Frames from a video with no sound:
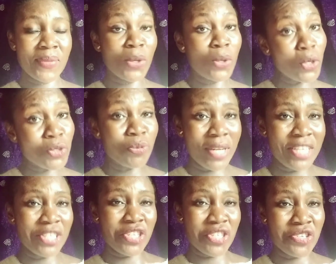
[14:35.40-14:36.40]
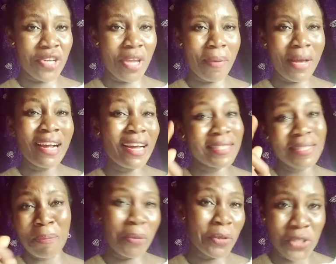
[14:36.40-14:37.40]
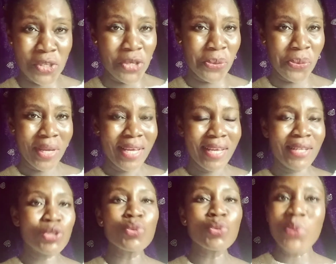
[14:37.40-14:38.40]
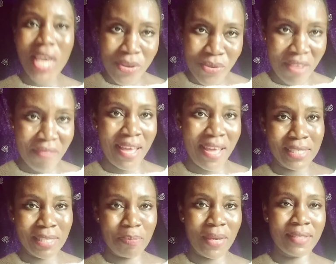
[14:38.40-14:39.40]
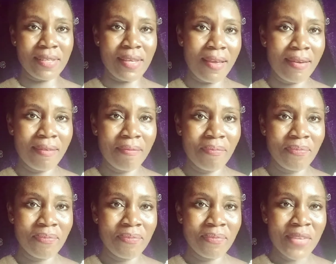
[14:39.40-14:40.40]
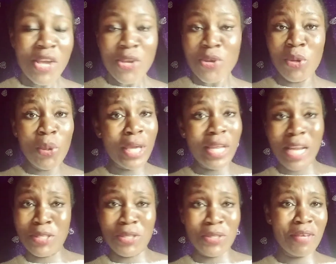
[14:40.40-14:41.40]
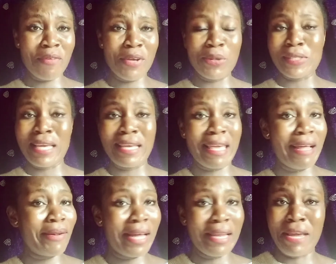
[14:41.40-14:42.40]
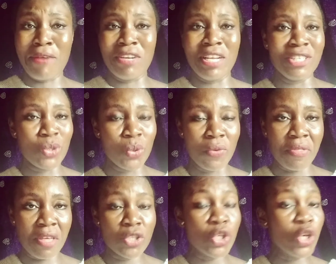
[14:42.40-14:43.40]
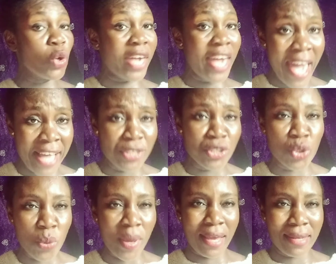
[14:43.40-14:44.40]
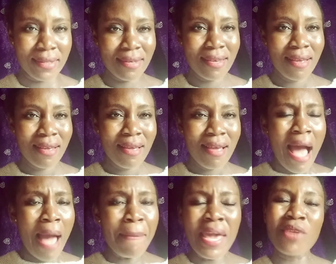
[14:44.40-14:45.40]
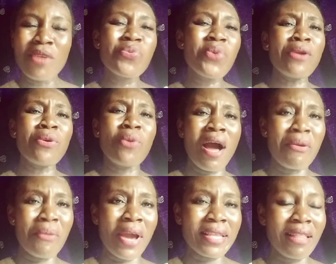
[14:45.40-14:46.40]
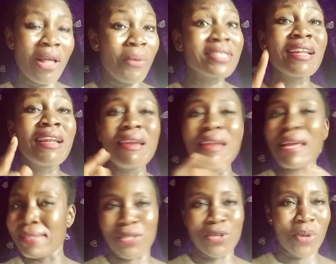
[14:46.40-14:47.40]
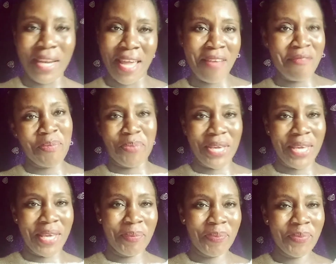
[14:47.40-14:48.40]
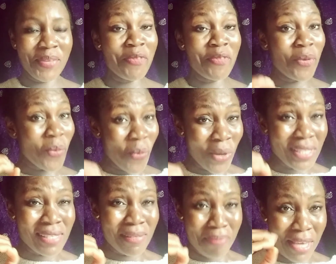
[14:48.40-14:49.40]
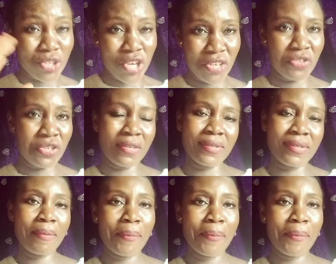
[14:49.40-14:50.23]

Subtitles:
Good relationship can catapult you to where you never expected. You're looking at yourself and you're saying, girl, can I really do this? You can do it. I mean, where you are right now is the least you can ever be if you want to make changes.